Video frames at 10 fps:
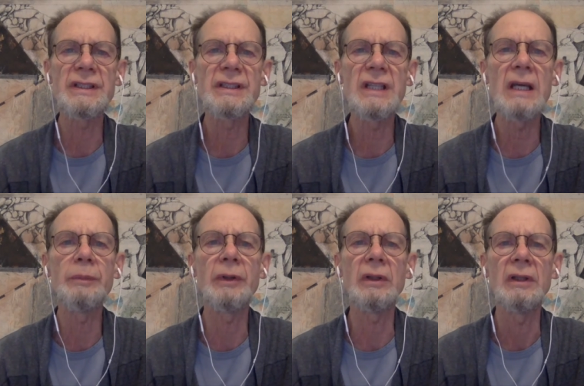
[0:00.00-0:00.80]
a
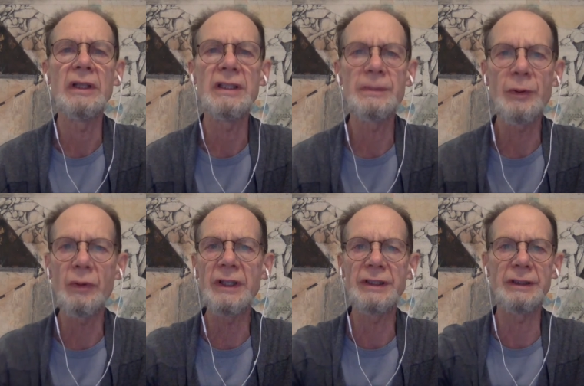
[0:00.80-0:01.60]
stable
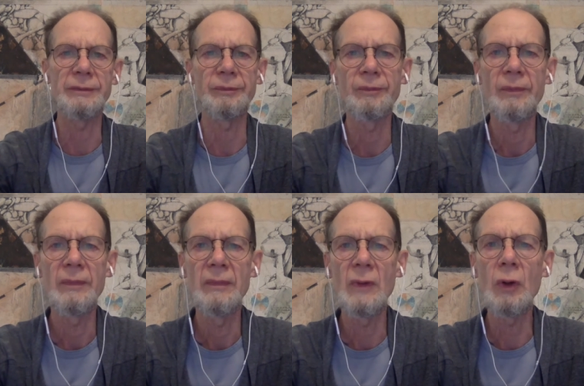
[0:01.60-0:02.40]
inspiration
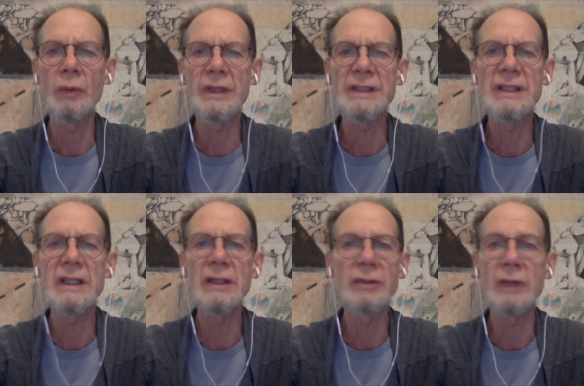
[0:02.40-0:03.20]
always
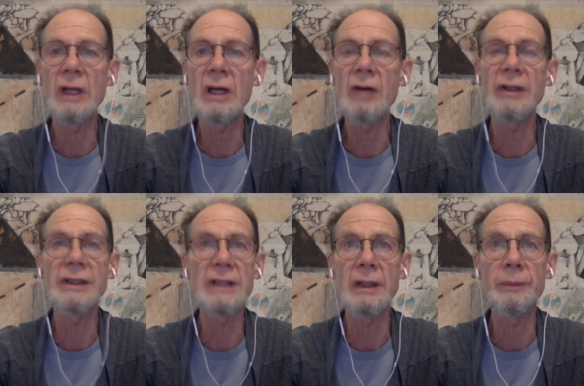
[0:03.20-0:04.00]
seeking to
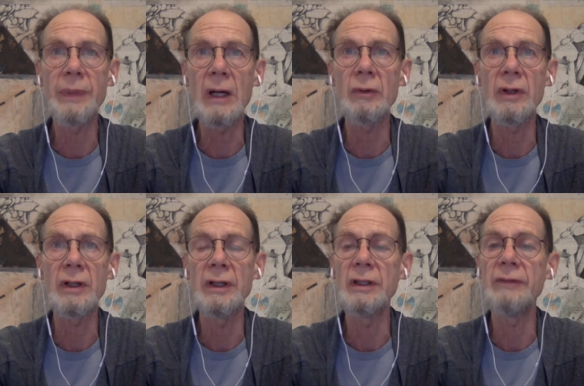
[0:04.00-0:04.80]
encourage and
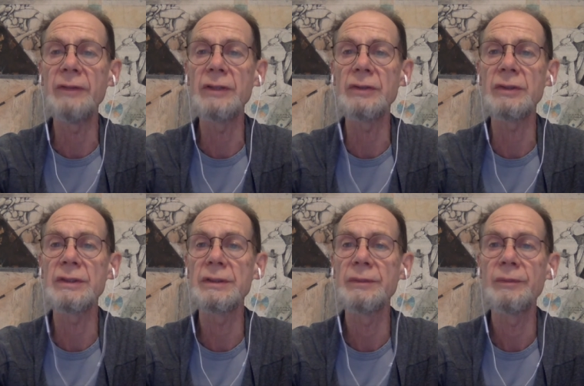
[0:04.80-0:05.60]
empower
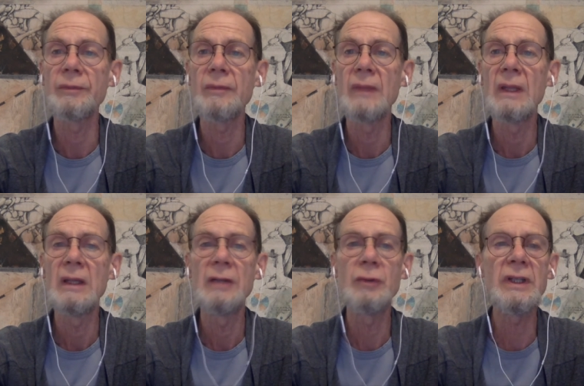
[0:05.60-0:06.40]
individuals,
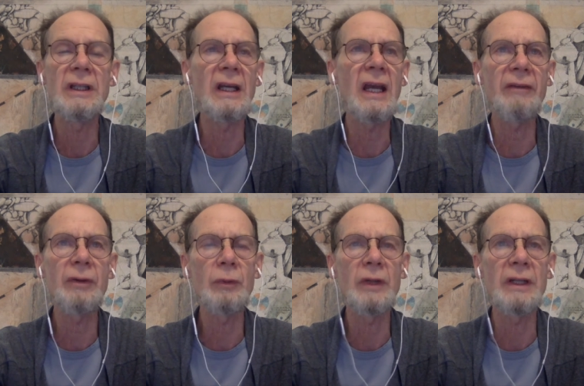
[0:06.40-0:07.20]
treating
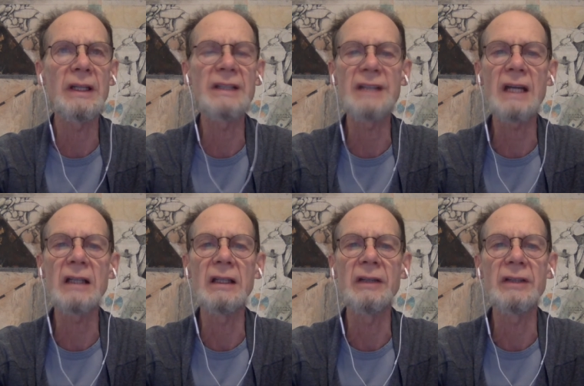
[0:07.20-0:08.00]
everyone
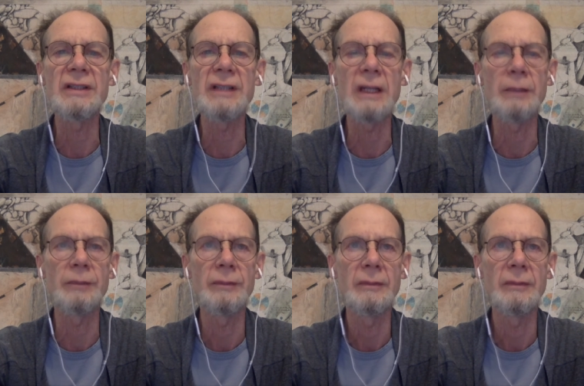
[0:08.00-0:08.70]
exactly the same.